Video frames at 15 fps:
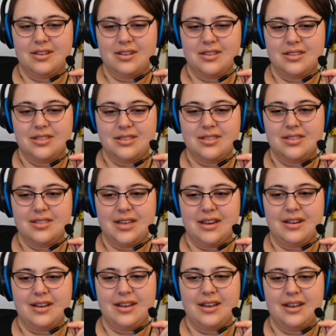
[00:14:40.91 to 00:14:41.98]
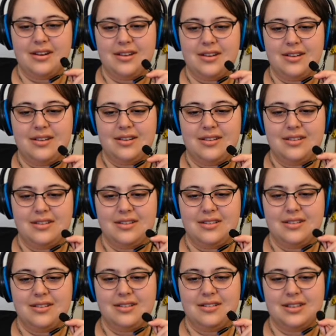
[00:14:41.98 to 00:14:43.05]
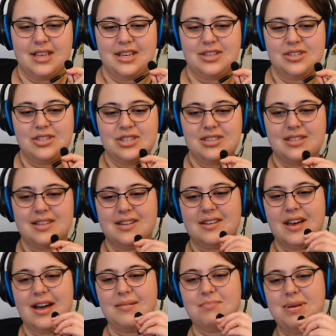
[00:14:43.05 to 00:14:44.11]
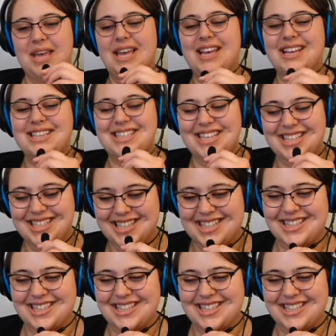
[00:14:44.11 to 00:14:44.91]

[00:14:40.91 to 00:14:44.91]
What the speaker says: all just staring at her. Like, she's the top. she's